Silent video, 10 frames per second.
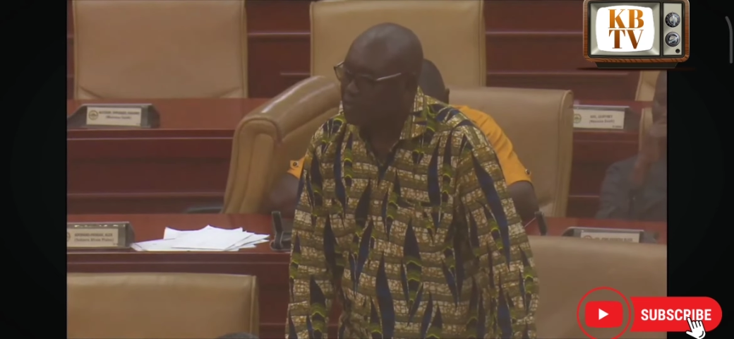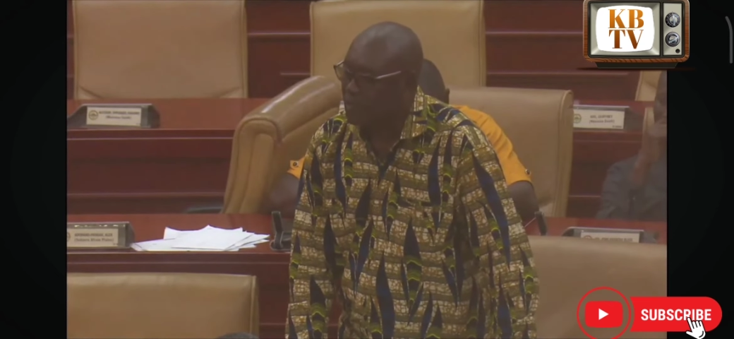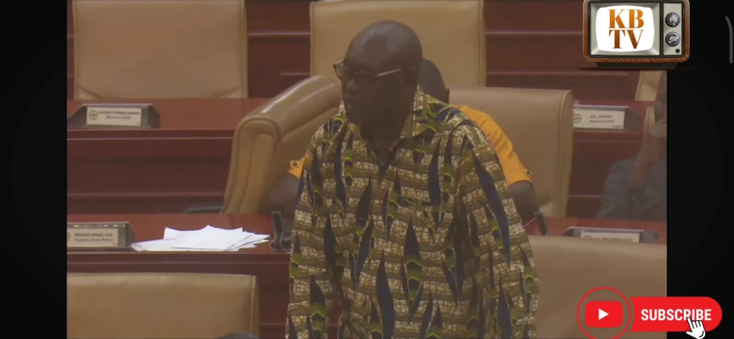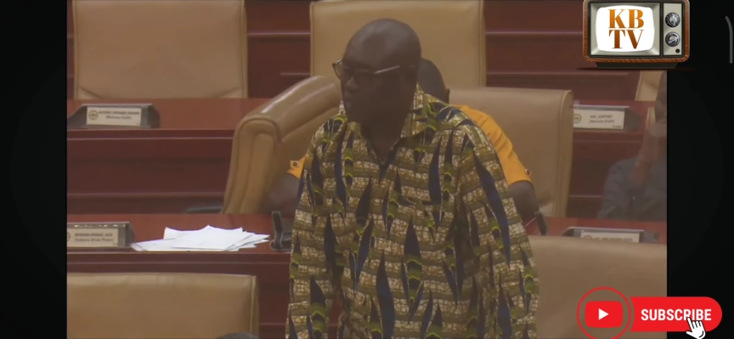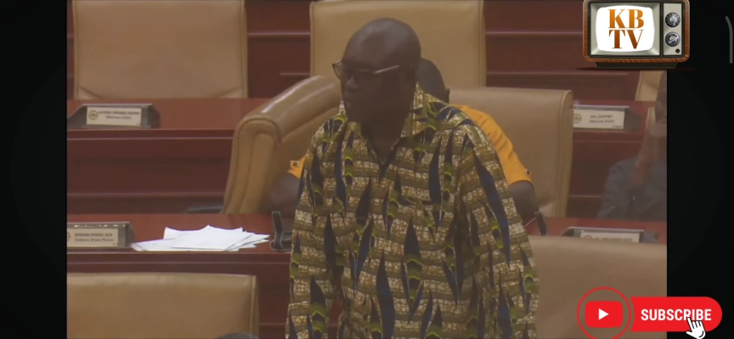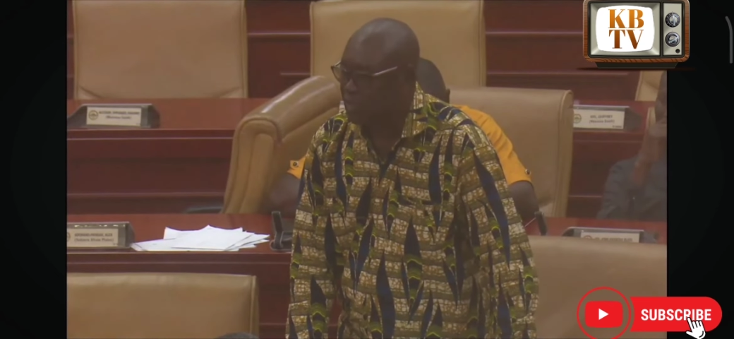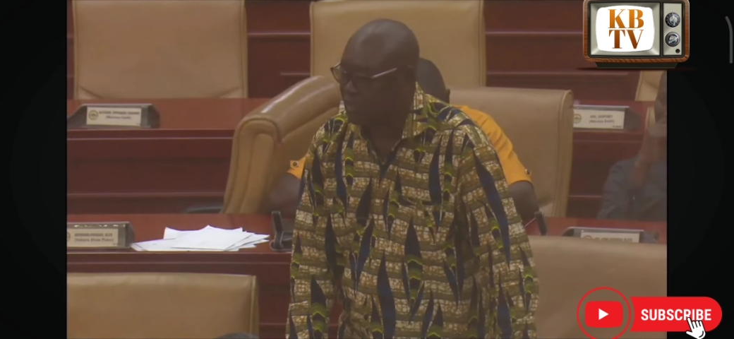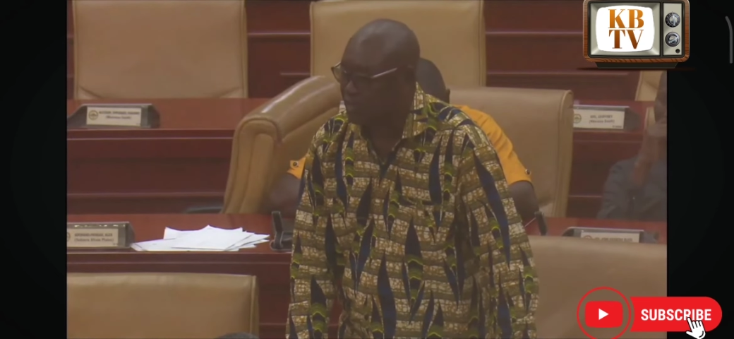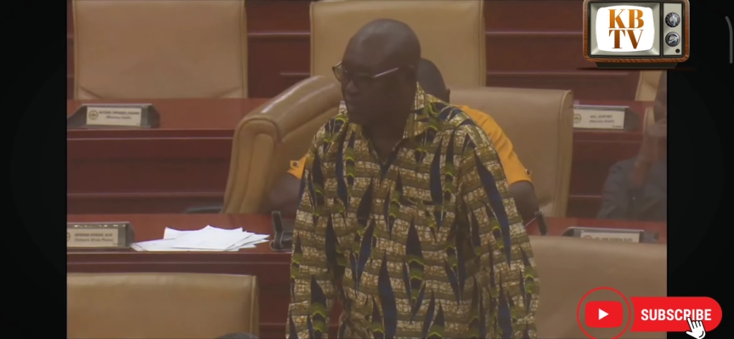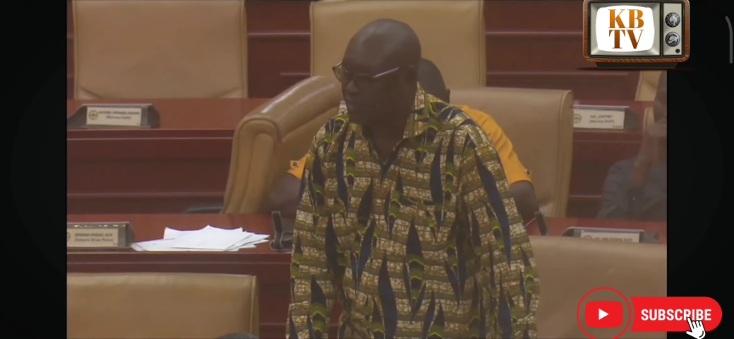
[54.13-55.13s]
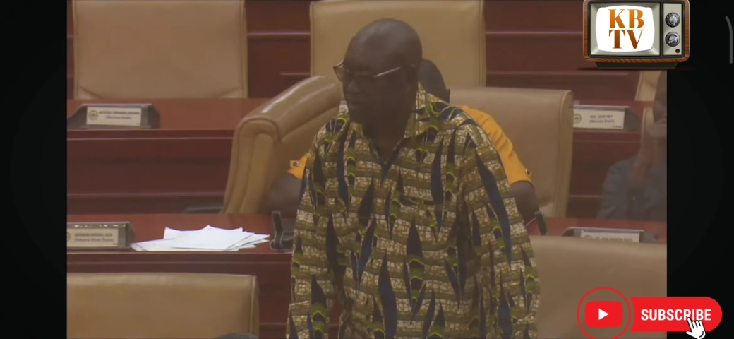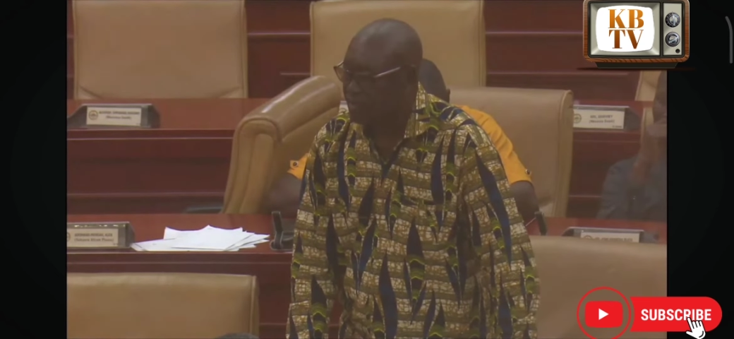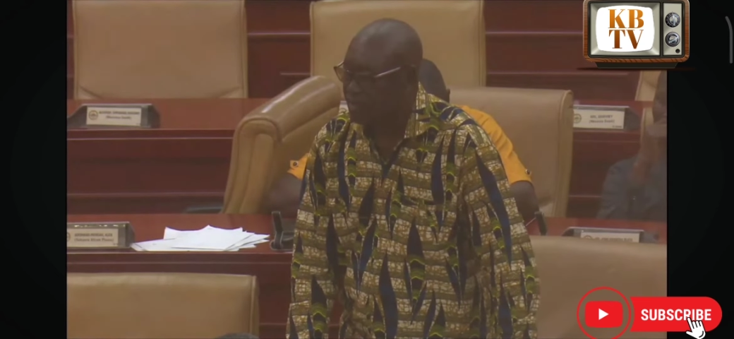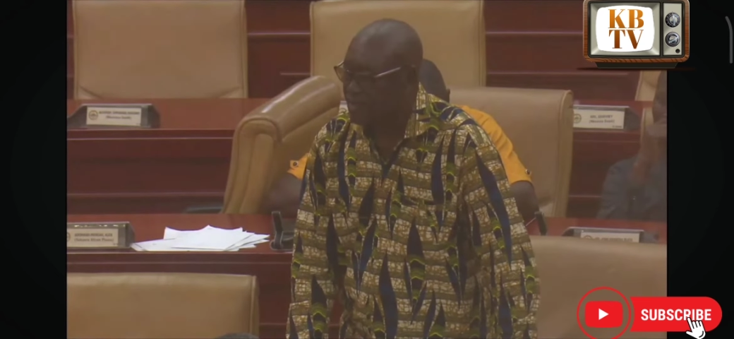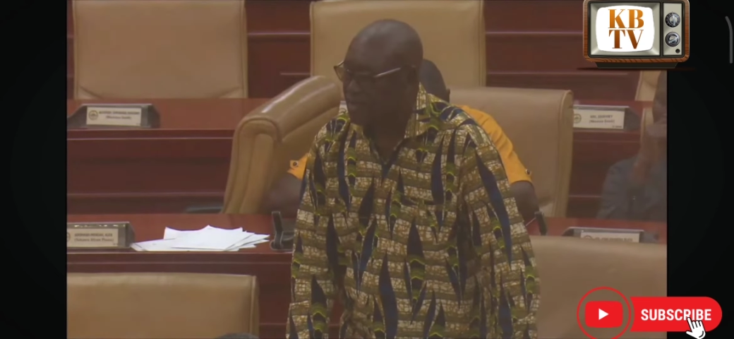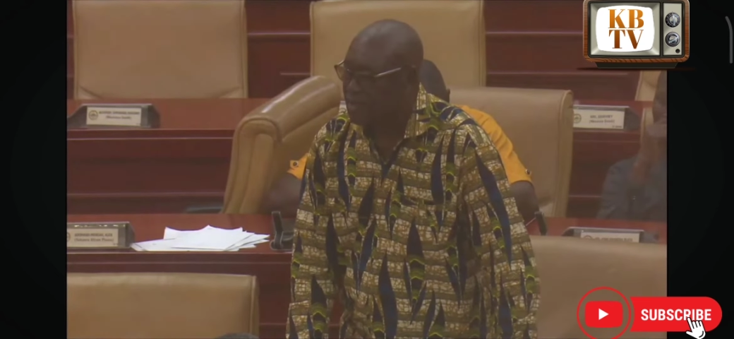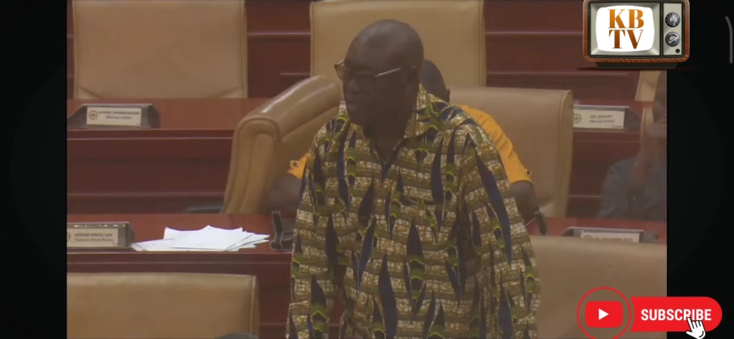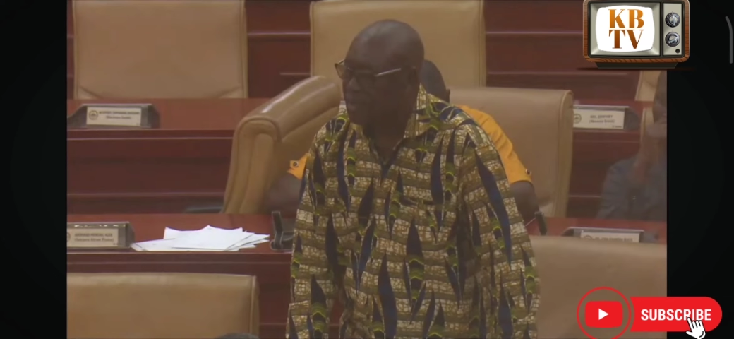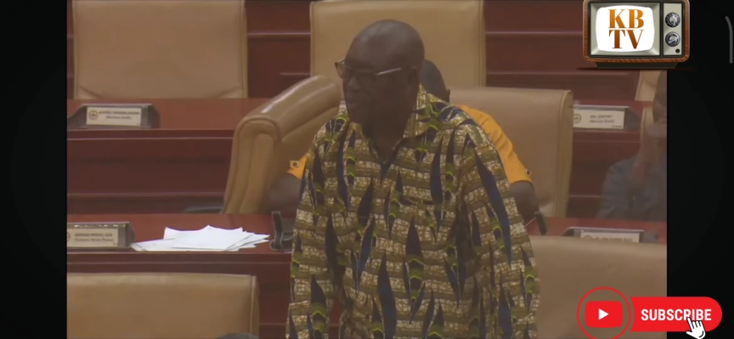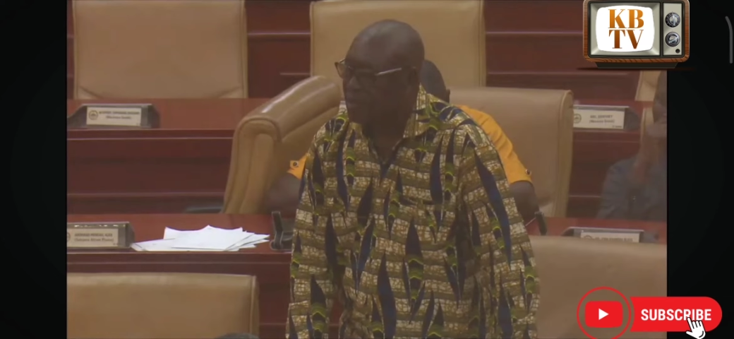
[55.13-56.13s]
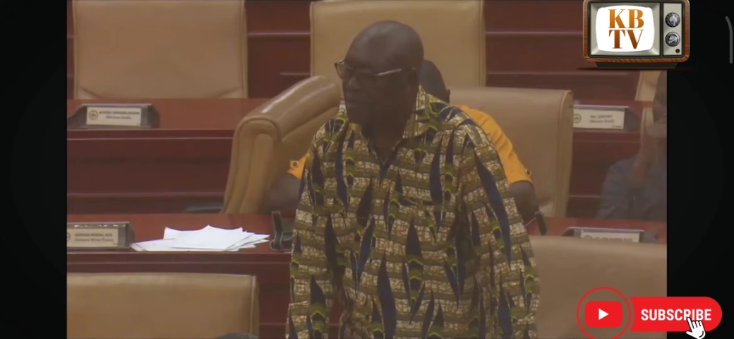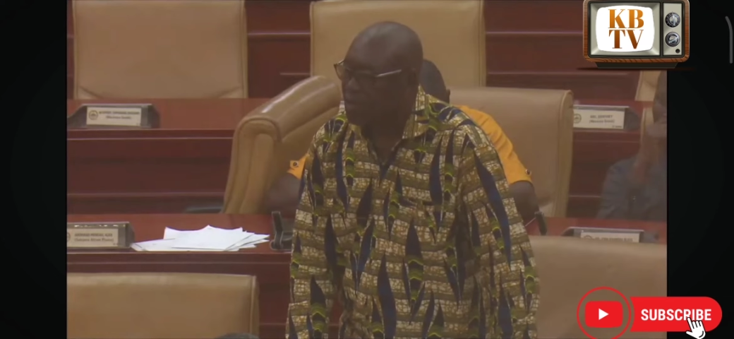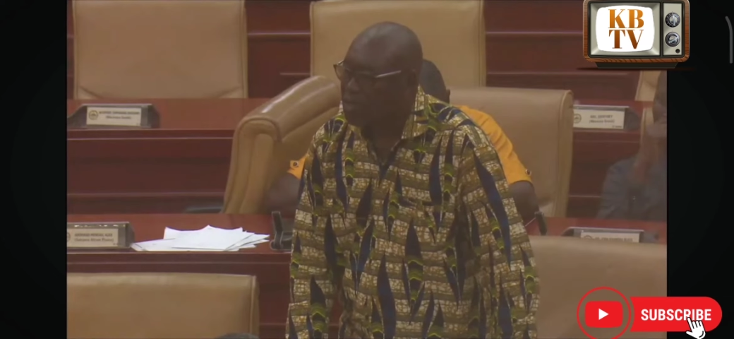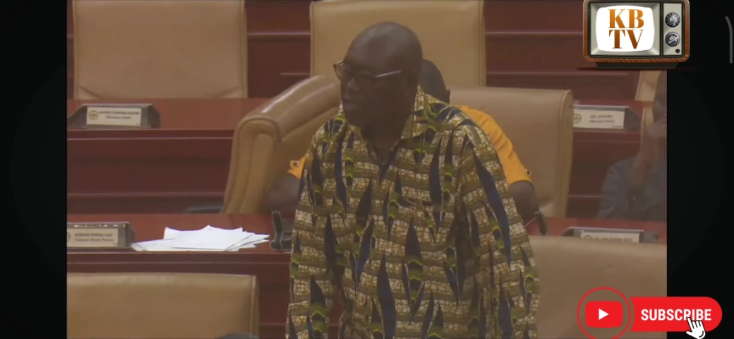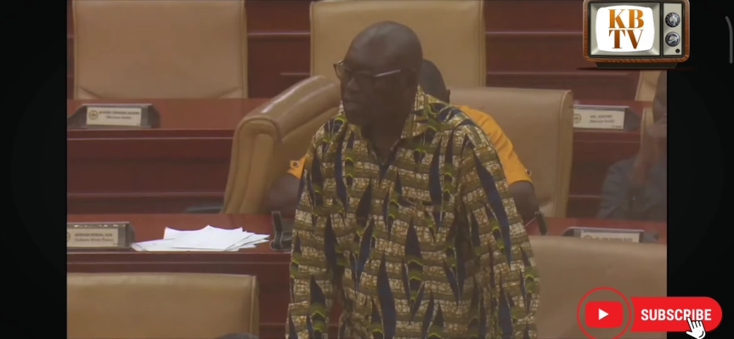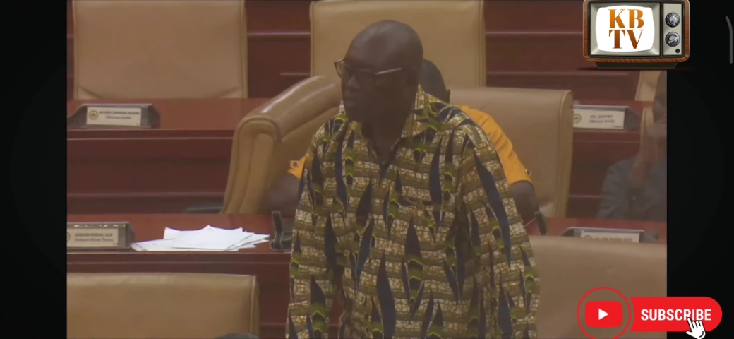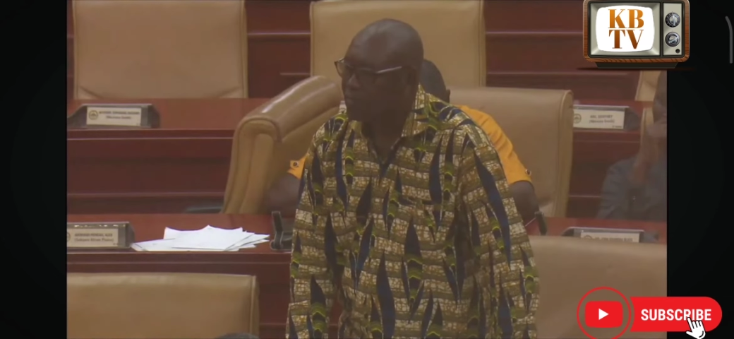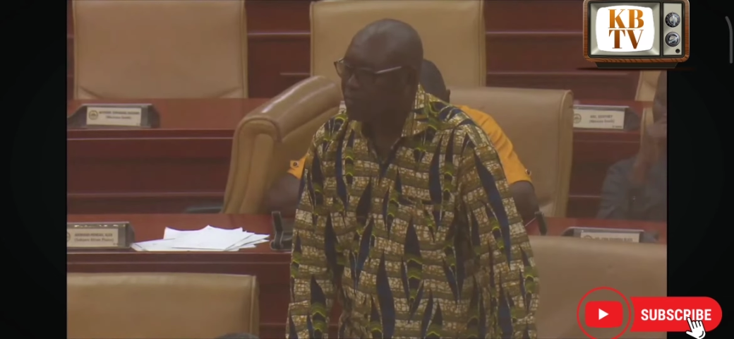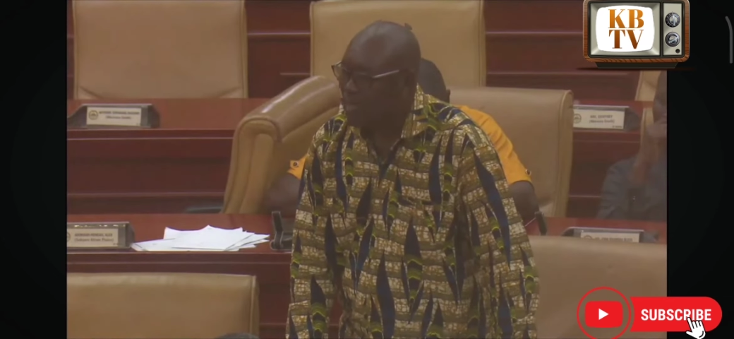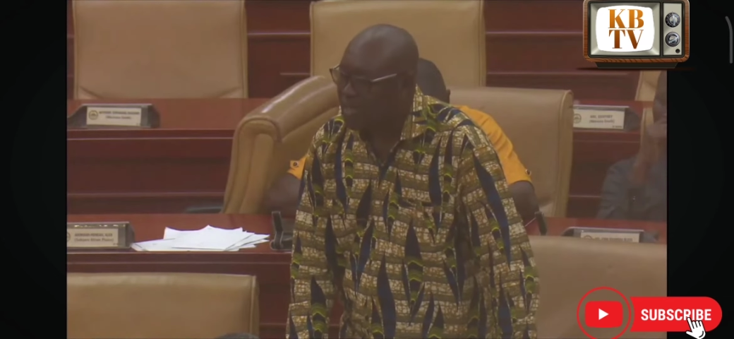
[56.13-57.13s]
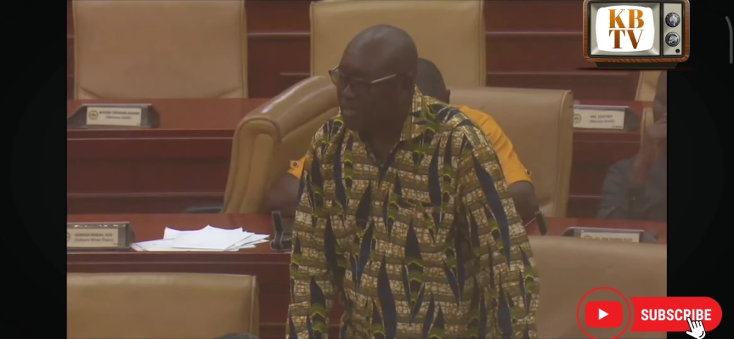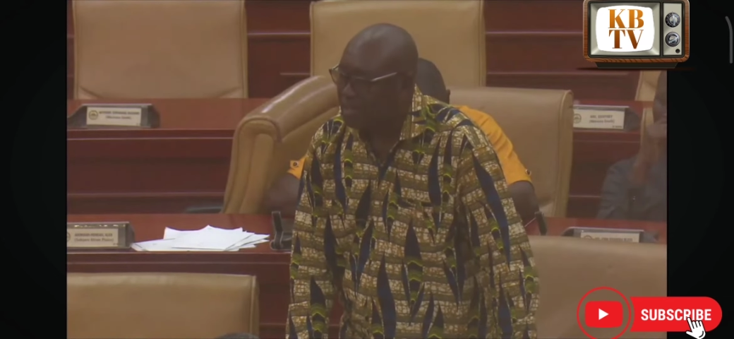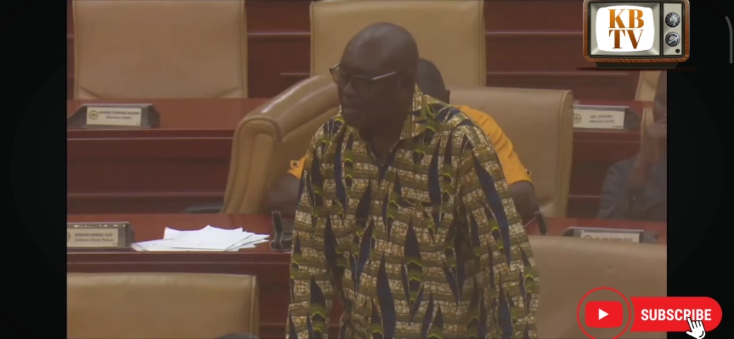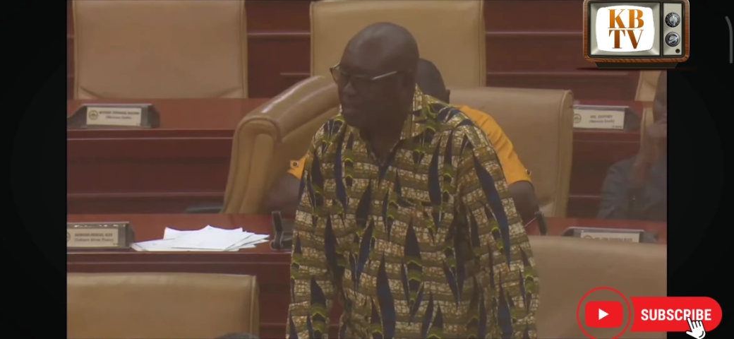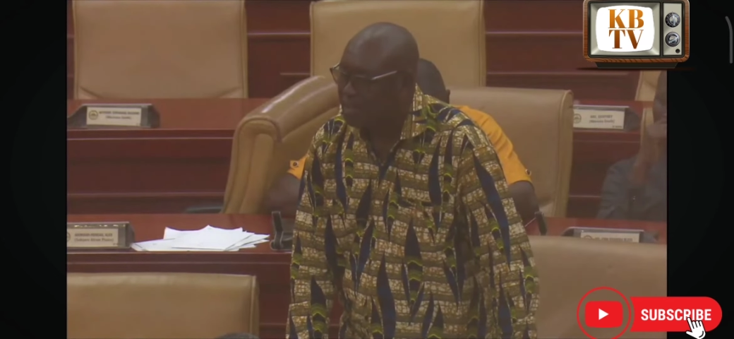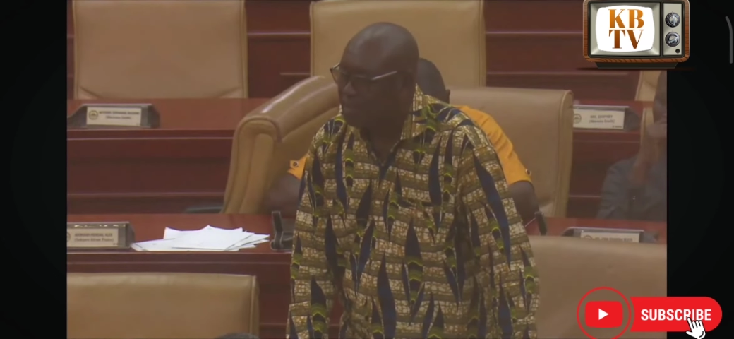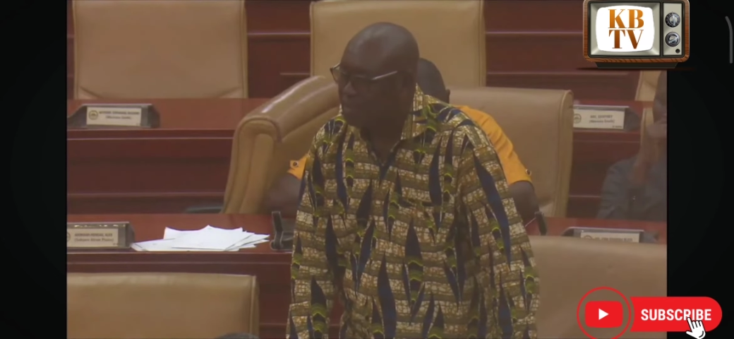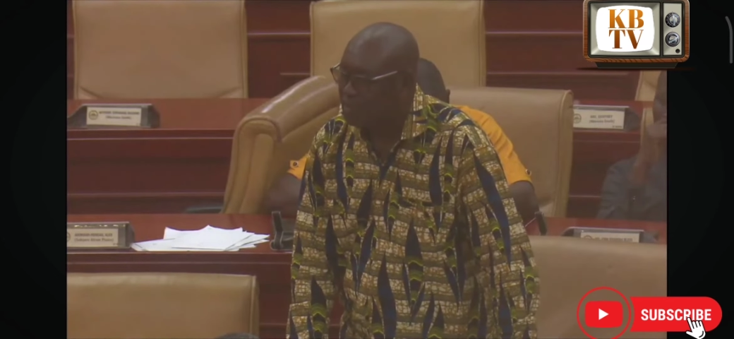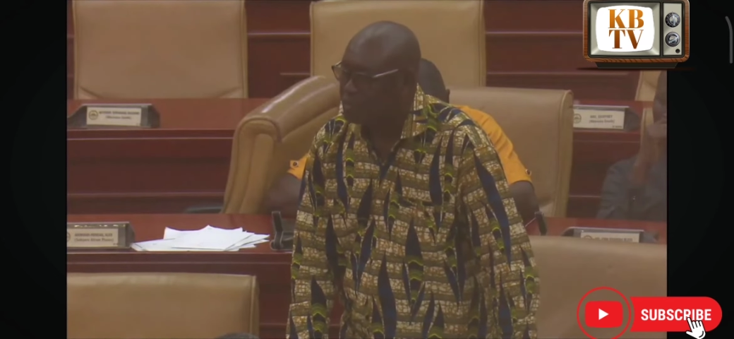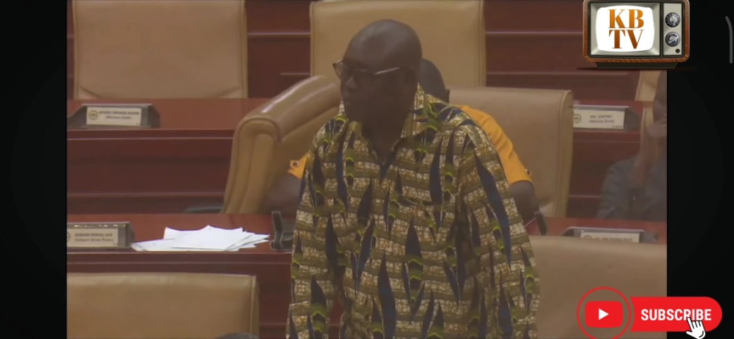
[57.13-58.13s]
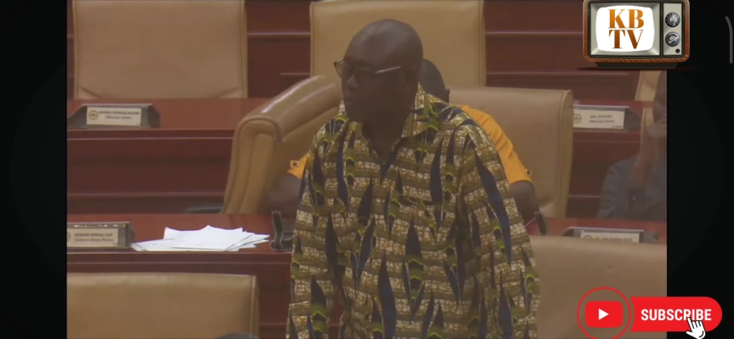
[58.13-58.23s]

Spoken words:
[unreadable: no face in view]